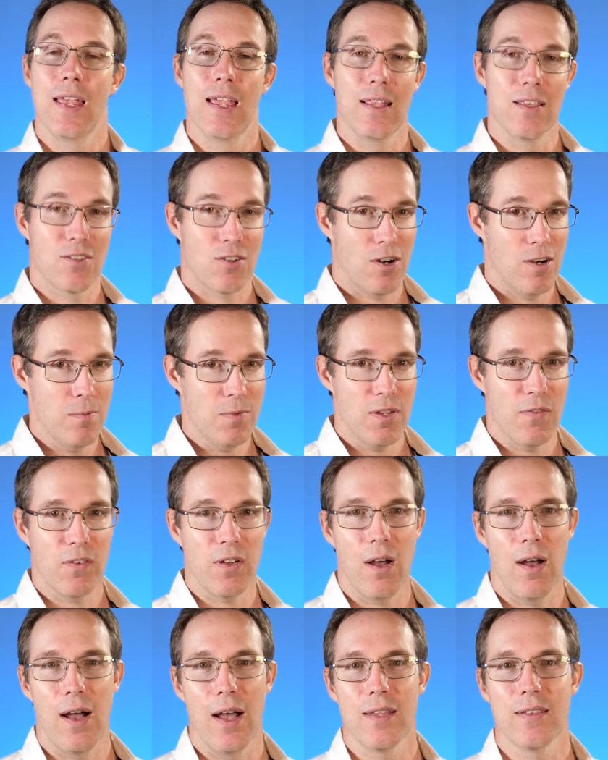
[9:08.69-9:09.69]
In terms of
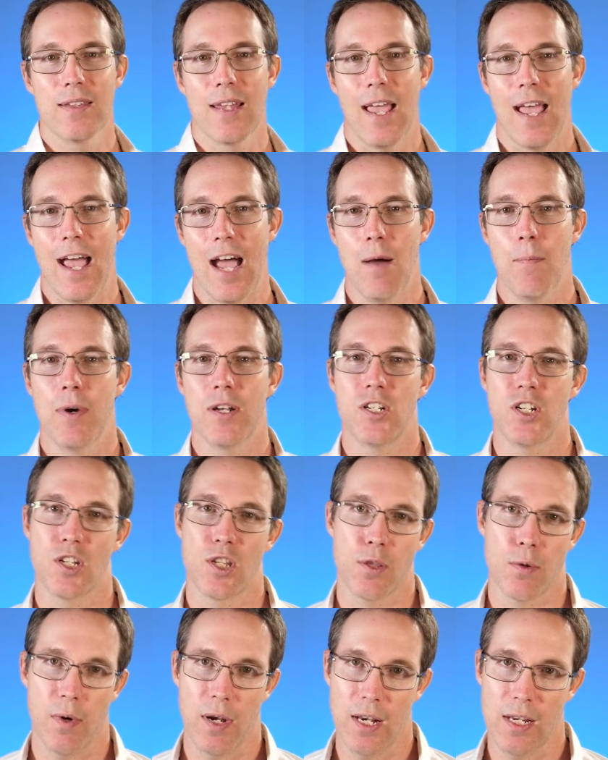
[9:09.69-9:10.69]
costs, how much
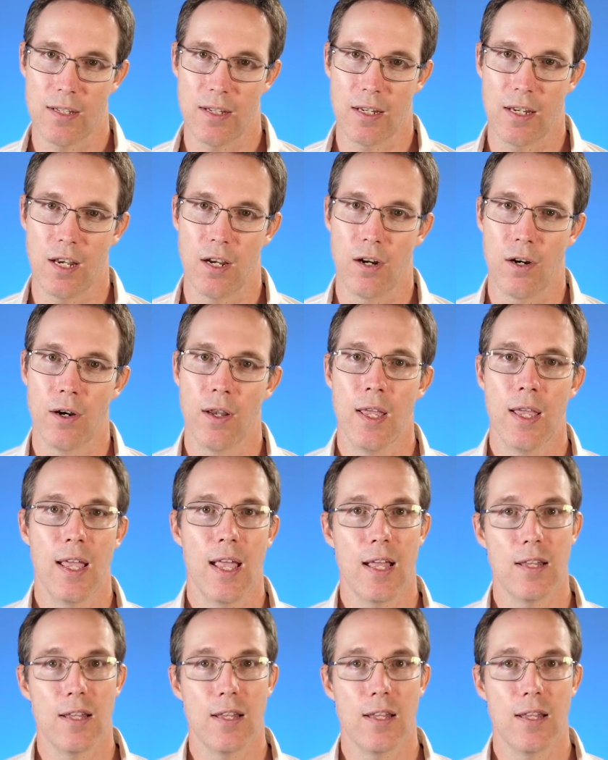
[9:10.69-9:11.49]
is 3DSecure?